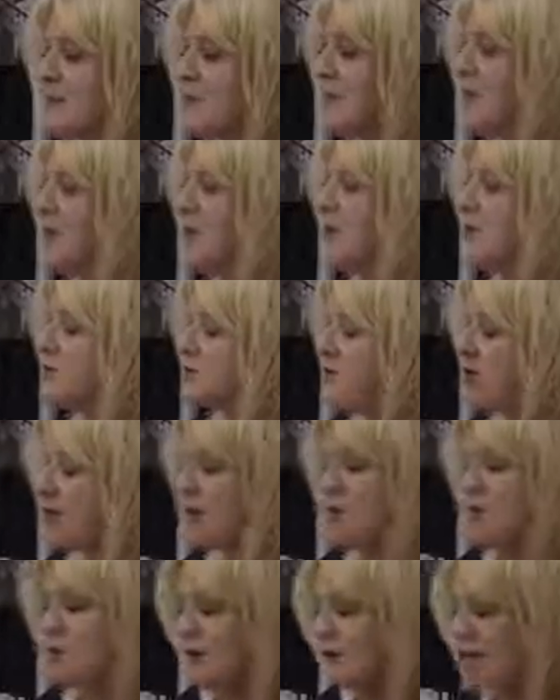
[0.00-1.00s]
good.
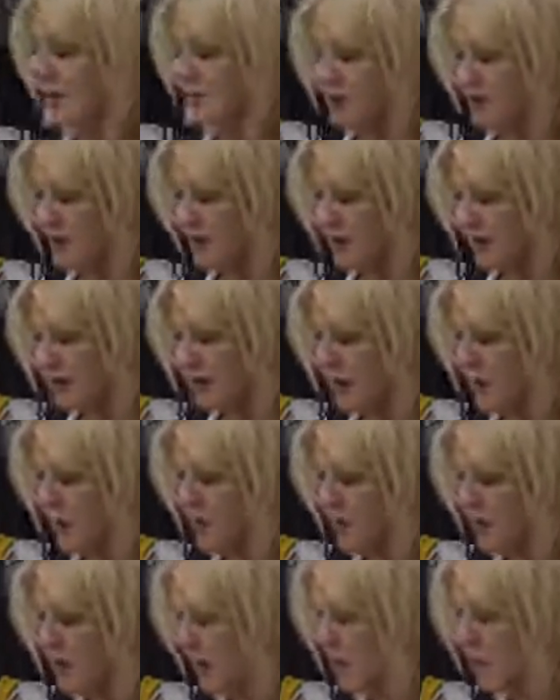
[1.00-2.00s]
So
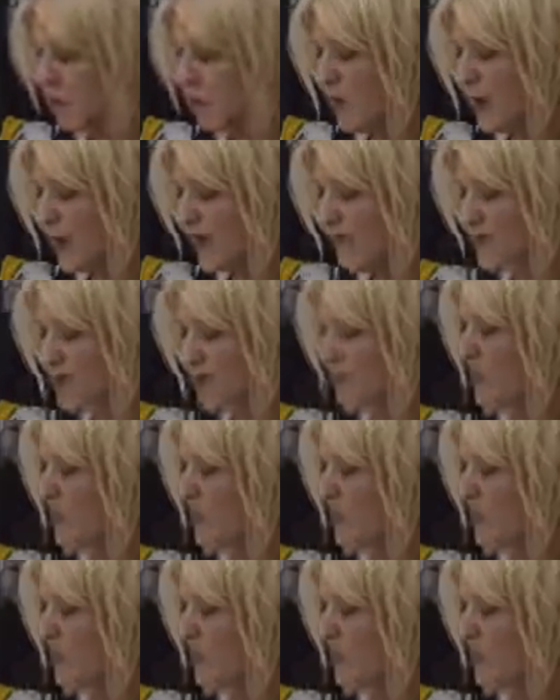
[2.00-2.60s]
now, whatever